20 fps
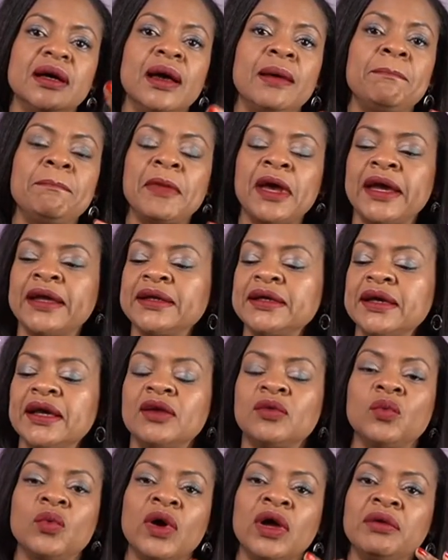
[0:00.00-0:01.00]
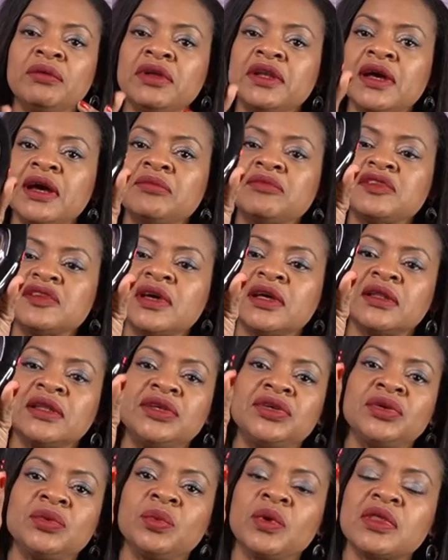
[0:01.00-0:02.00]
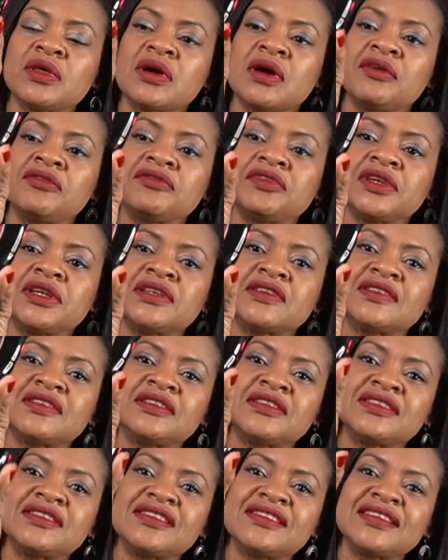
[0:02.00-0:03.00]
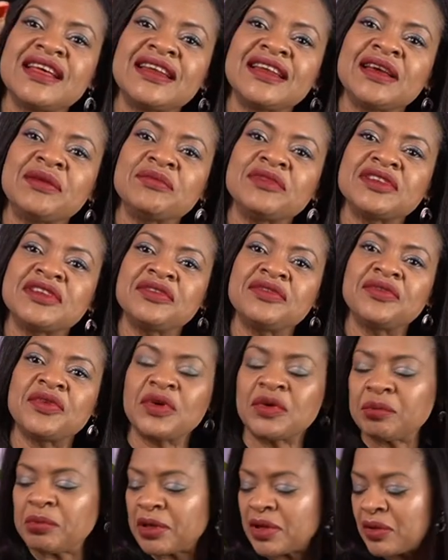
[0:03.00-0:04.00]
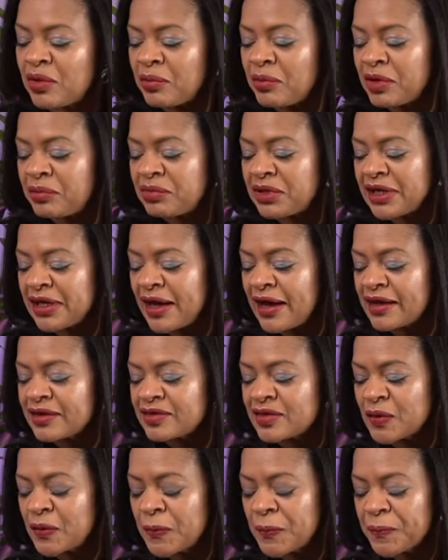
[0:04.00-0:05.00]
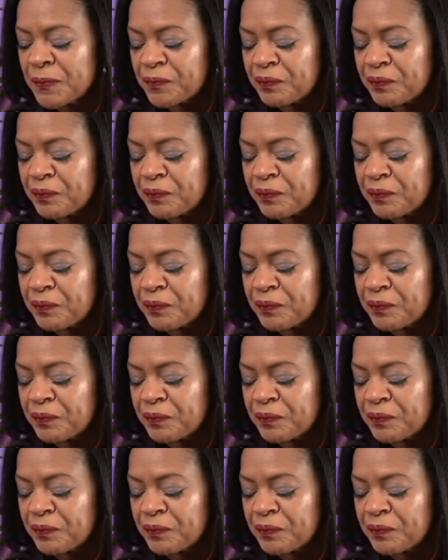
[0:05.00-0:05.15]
a man can wear it, I'm telling you, with confidence. This is an empty for Paloma Picasso.